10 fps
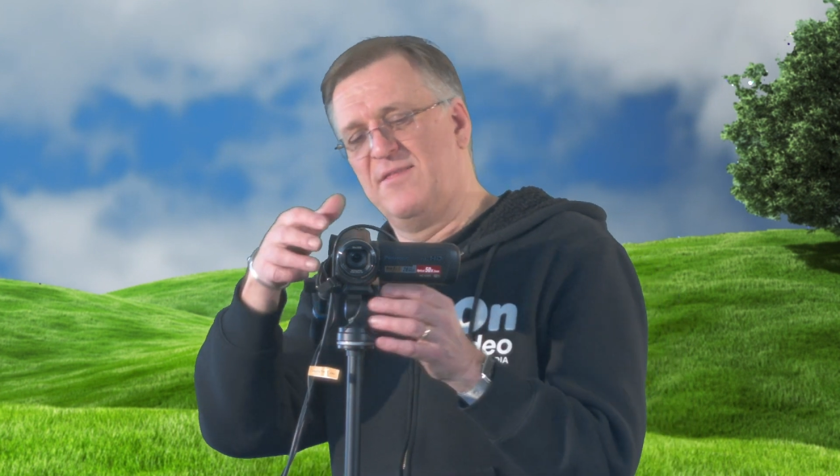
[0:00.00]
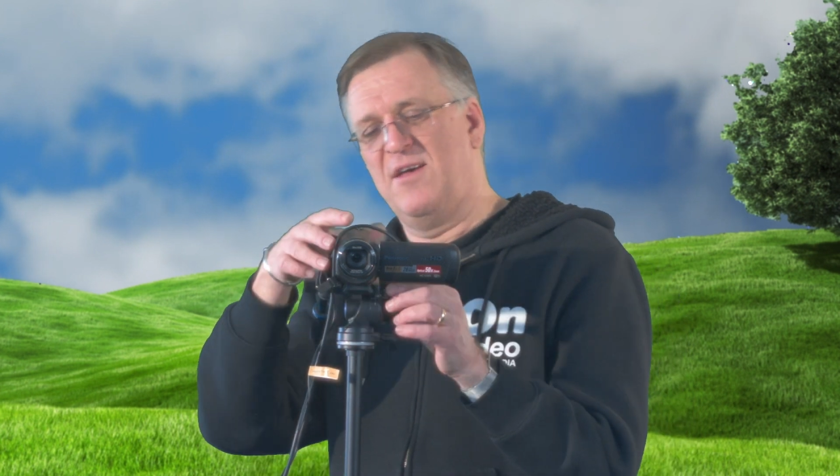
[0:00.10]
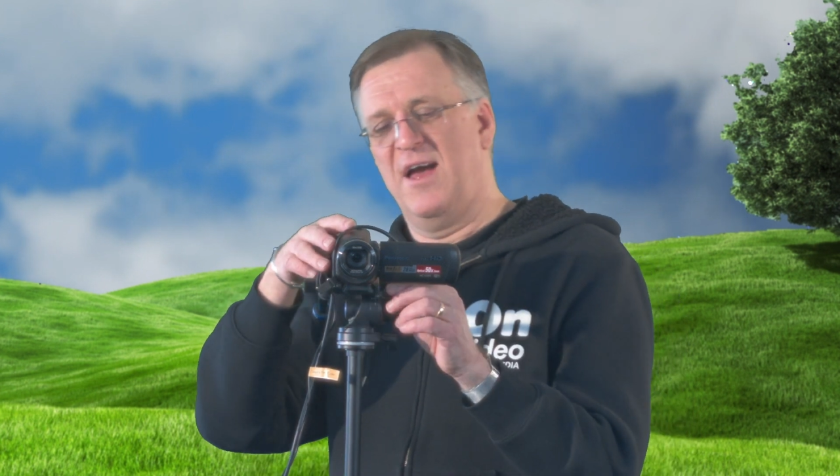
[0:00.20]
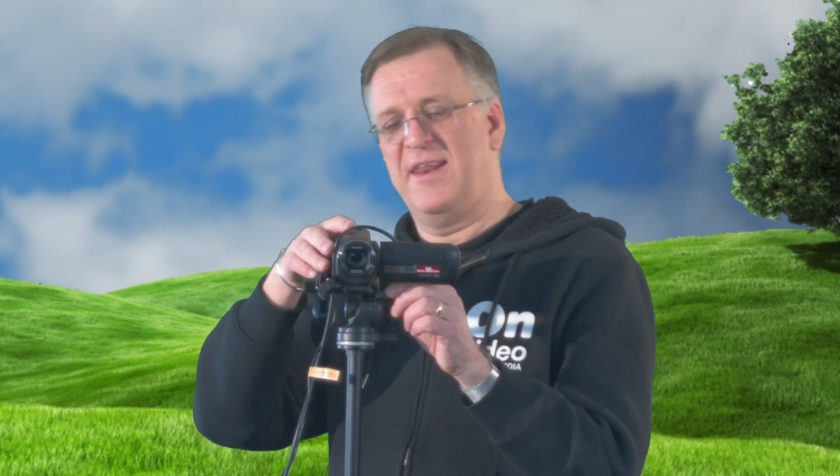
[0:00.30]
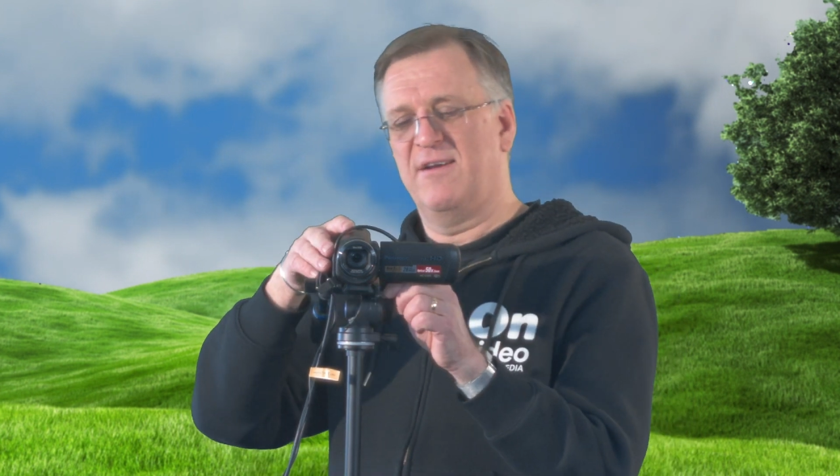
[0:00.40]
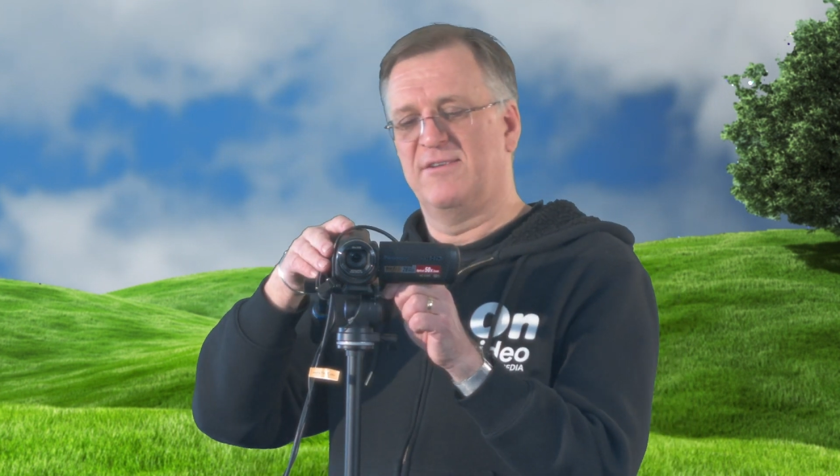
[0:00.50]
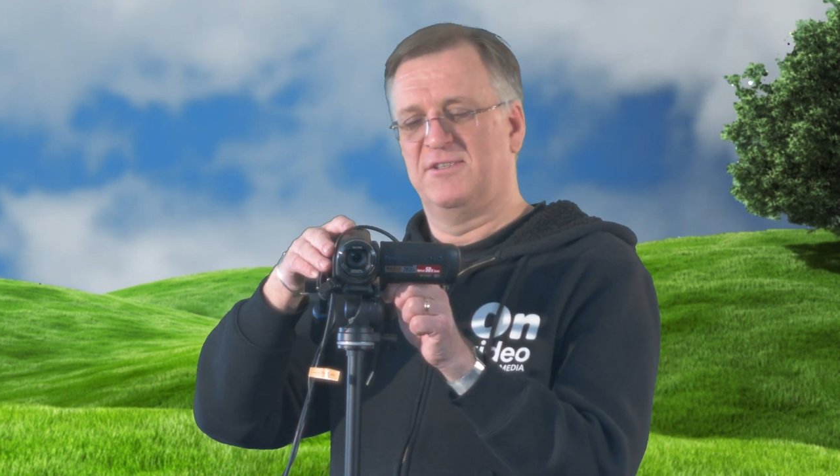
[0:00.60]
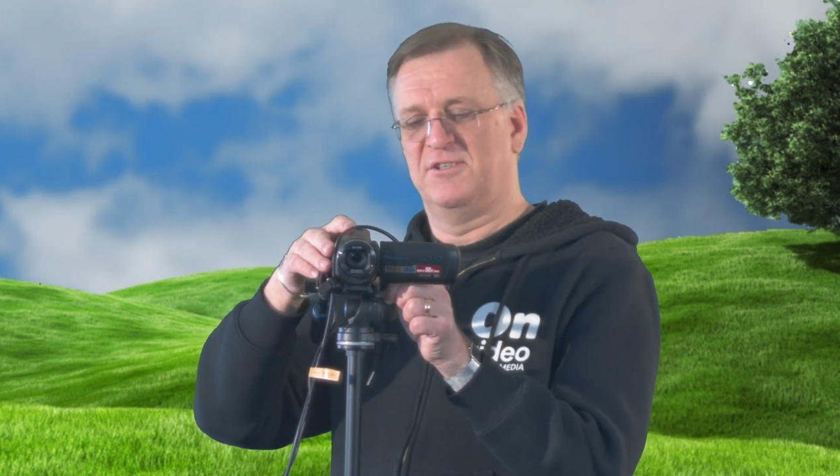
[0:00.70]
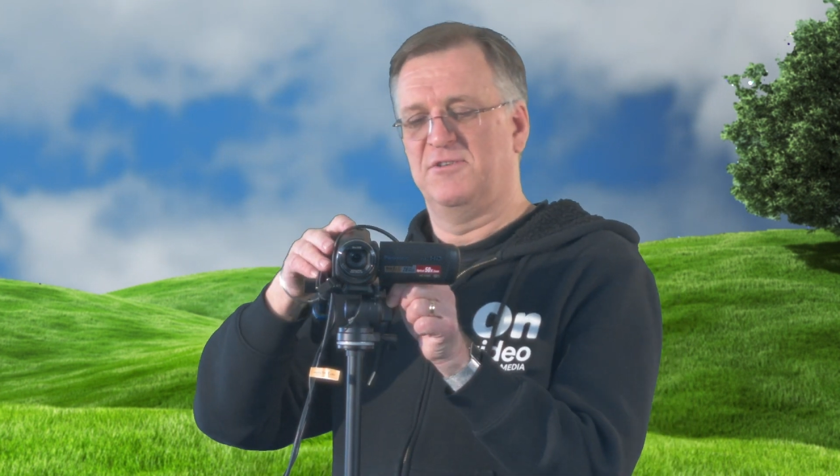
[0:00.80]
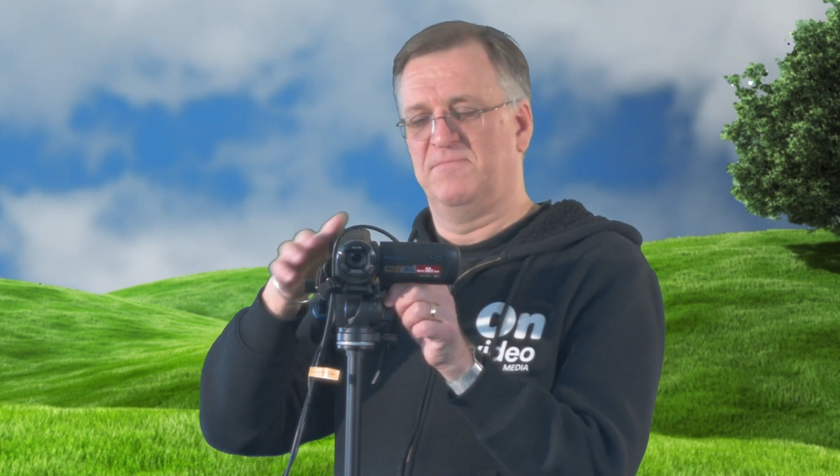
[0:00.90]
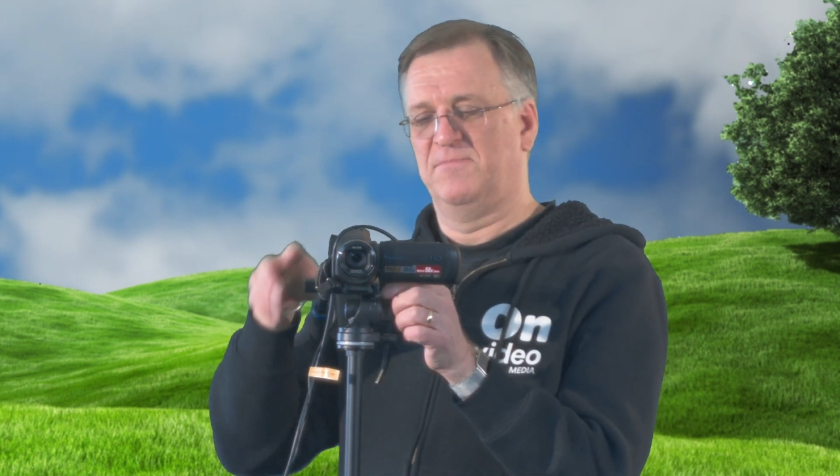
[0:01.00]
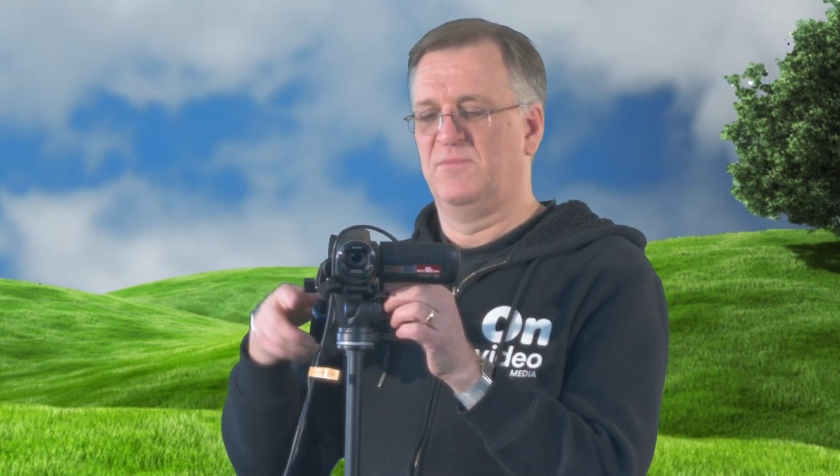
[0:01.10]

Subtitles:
the idea is to